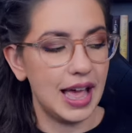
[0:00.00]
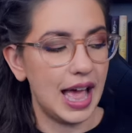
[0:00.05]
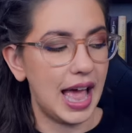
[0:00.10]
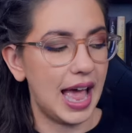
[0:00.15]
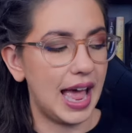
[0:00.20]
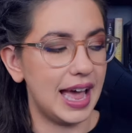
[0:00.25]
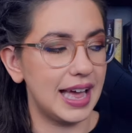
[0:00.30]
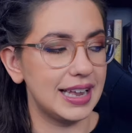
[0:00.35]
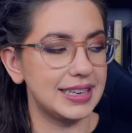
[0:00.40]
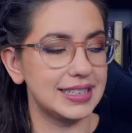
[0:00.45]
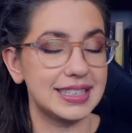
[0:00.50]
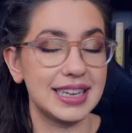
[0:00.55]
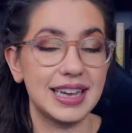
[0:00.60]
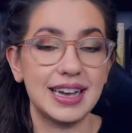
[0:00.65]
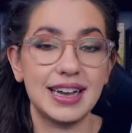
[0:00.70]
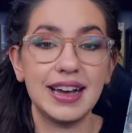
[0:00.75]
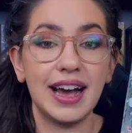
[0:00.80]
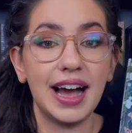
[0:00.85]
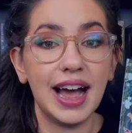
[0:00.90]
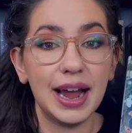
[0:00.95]
And
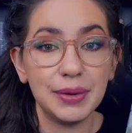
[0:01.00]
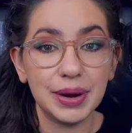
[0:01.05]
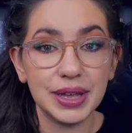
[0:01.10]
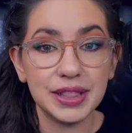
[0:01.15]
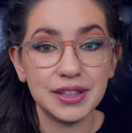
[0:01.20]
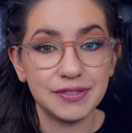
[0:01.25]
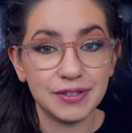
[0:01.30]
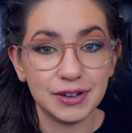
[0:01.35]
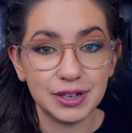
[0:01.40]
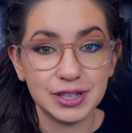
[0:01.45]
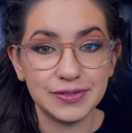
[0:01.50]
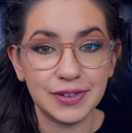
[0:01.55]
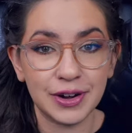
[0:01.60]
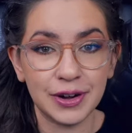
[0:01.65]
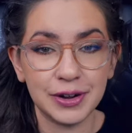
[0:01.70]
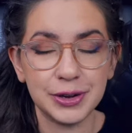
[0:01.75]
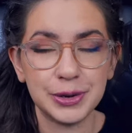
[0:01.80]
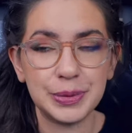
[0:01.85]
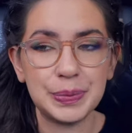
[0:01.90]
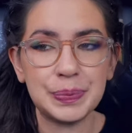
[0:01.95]
I read the first
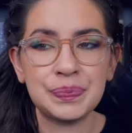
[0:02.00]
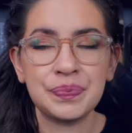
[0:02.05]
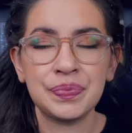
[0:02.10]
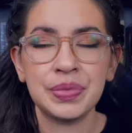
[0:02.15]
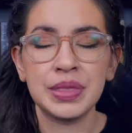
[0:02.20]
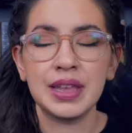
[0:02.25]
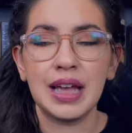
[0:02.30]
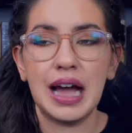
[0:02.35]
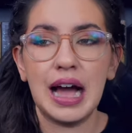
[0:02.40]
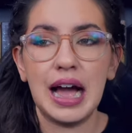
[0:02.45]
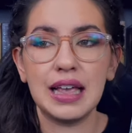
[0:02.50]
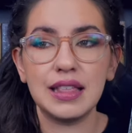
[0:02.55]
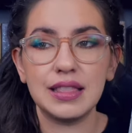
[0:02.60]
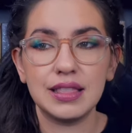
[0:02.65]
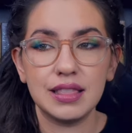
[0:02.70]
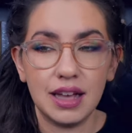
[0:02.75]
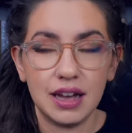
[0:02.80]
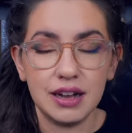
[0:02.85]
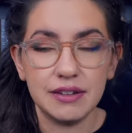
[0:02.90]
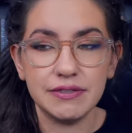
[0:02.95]
volume. I
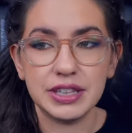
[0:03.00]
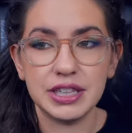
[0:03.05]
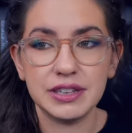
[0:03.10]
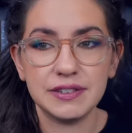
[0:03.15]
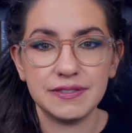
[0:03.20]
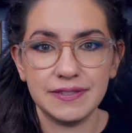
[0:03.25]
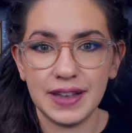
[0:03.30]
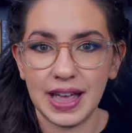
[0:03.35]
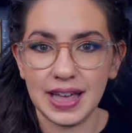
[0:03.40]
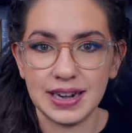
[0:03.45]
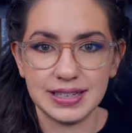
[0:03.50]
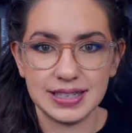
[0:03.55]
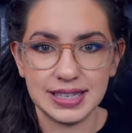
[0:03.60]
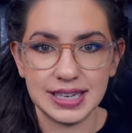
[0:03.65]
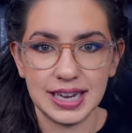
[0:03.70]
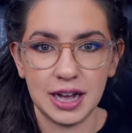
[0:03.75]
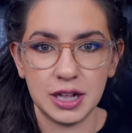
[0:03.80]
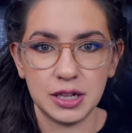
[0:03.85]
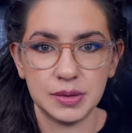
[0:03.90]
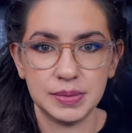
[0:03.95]
loved the
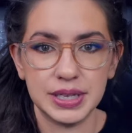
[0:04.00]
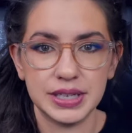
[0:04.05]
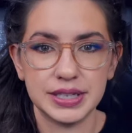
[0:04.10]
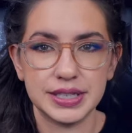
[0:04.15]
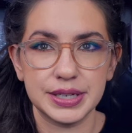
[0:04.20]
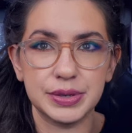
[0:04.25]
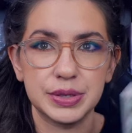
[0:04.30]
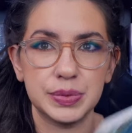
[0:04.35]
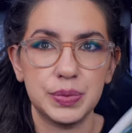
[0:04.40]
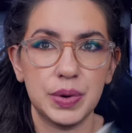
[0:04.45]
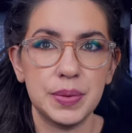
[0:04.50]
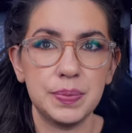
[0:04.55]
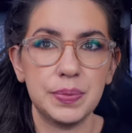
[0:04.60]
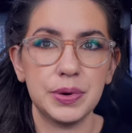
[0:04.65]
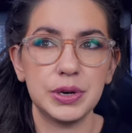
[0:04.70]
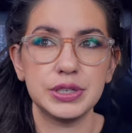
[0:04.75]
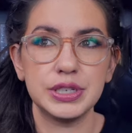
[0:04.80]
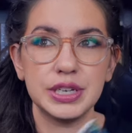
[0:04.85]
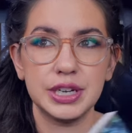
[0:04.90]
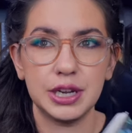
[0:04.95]
fantasy elements. There was one
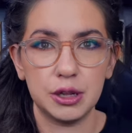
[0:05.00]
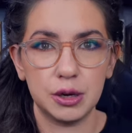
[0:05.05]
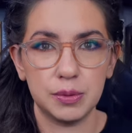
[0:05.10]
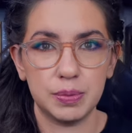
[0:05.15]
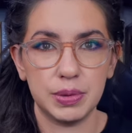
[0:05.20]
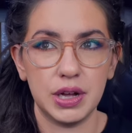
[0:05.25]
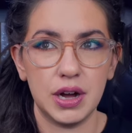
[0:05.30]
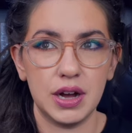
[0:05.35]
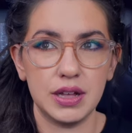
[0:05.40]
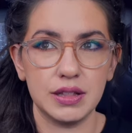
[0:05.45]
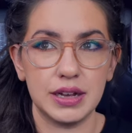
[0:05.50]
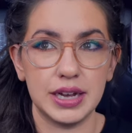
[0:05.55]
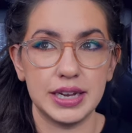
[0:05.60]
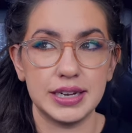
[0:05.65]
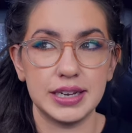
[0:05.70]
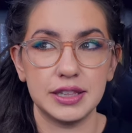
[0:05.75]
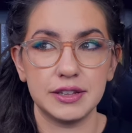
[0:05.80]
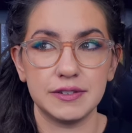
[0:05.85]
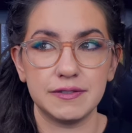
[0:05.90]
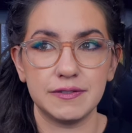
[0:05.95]
particular plot line
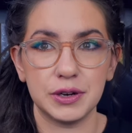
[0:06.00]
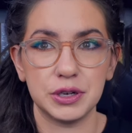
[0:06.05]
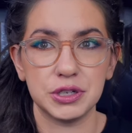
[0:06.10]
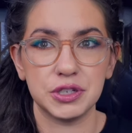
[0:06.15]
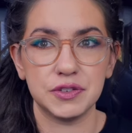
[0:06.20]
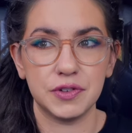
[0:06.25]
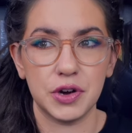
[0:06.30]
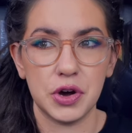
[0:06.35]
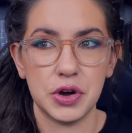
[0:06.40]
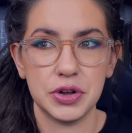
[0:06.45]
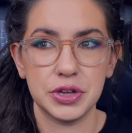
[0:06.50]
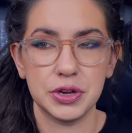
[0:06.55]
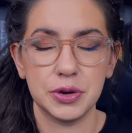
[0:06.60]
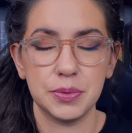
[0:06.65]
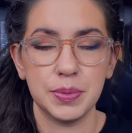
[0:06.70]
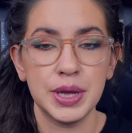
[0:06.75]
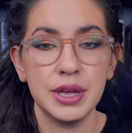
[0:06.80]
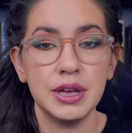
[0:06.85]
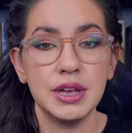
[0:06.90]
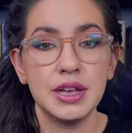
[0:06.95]
in the first
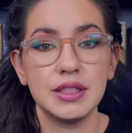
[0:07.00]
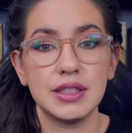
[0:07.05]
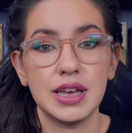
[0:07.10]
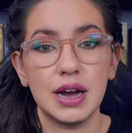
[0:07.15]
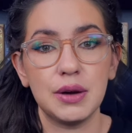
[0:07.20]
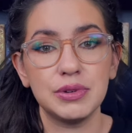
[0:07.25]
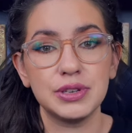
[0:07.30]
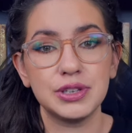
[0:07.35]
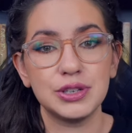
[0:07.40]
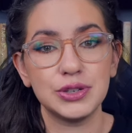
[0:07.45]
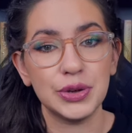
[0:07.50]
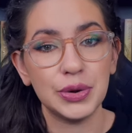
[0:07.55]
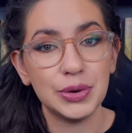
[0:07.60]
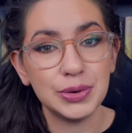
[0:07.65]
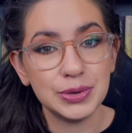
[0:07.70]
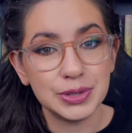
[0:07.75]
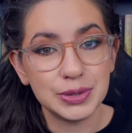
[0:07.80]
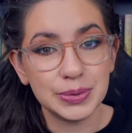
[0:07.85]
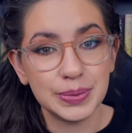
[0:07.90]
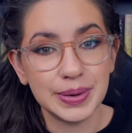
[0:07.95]
volume that was
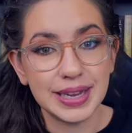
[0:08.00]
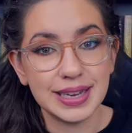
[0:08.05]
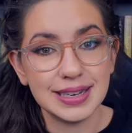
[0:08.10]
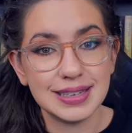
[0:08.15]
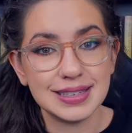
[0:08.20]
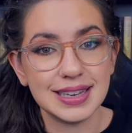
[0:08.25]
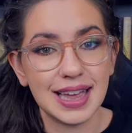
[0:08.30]
so sweet.